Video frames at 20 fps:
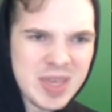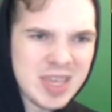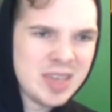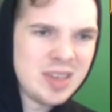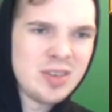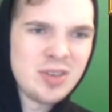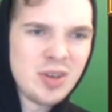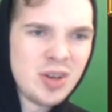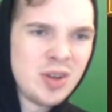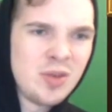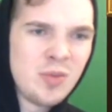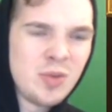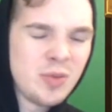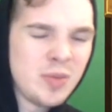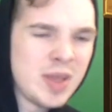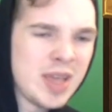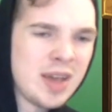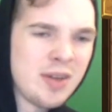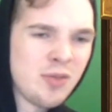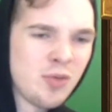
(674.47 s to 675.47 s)
being good when
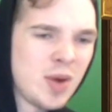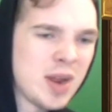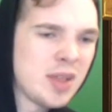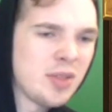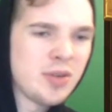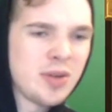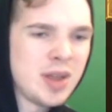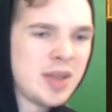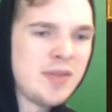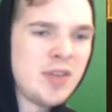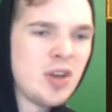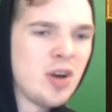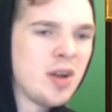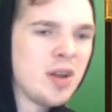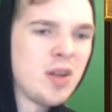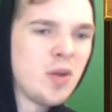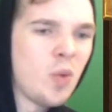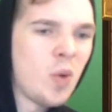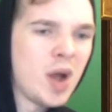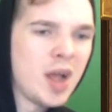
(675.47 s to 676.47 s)
we have regular
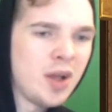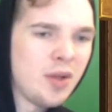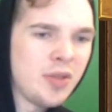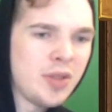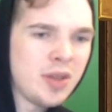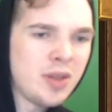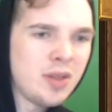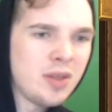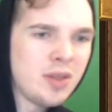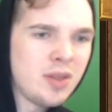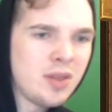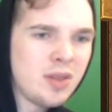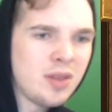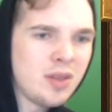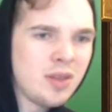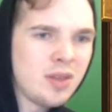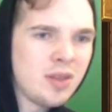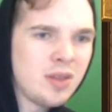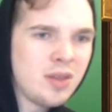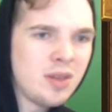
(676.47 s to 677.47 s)
Aviana and Wild.
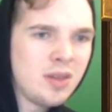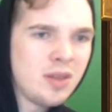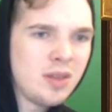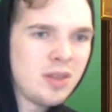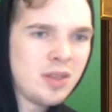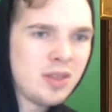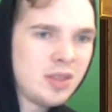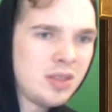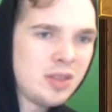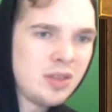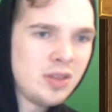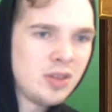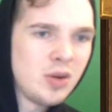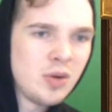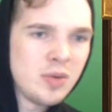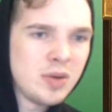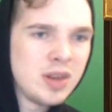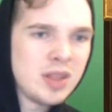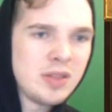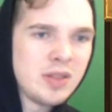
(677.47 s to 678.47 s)
You
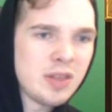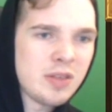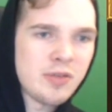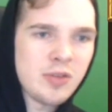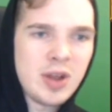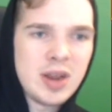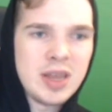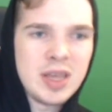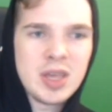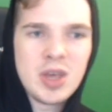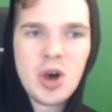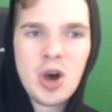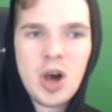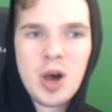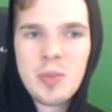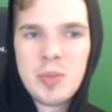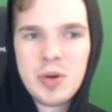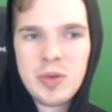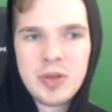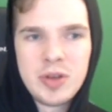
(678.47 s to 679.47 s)
don't need this for any
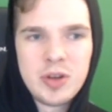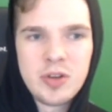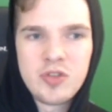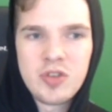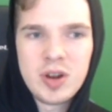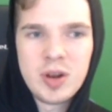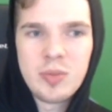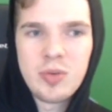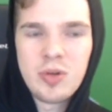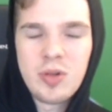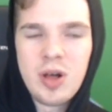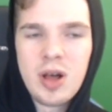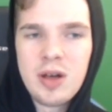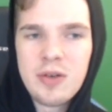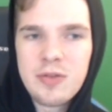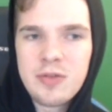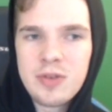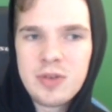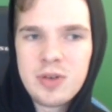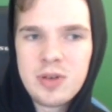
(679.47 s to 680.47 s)
combo that you're trying to pull
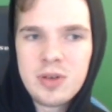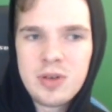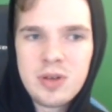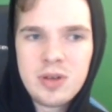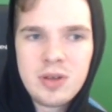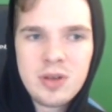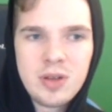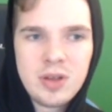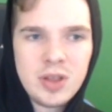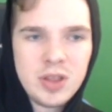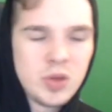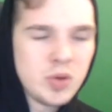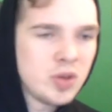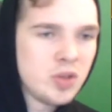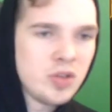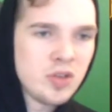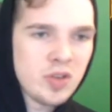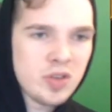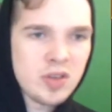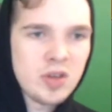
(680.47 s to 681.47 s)
off. You
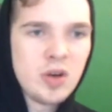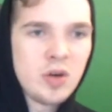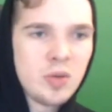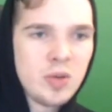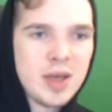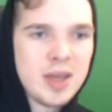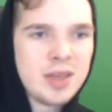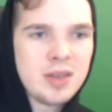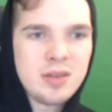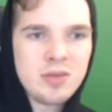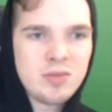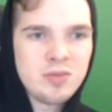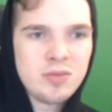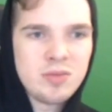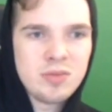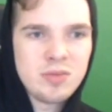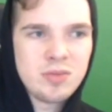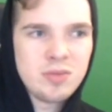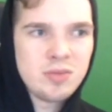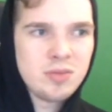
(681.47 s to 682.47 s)
can just go like
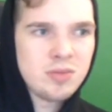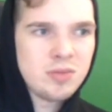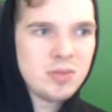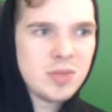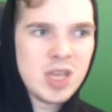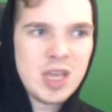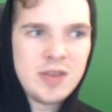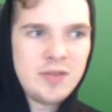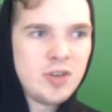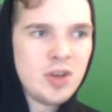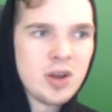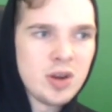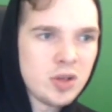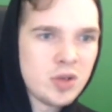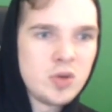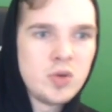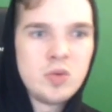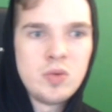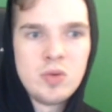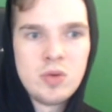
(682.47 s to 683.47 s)
Aviana
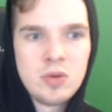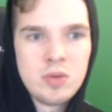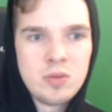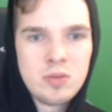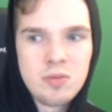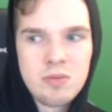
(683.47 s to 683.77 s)
Kun,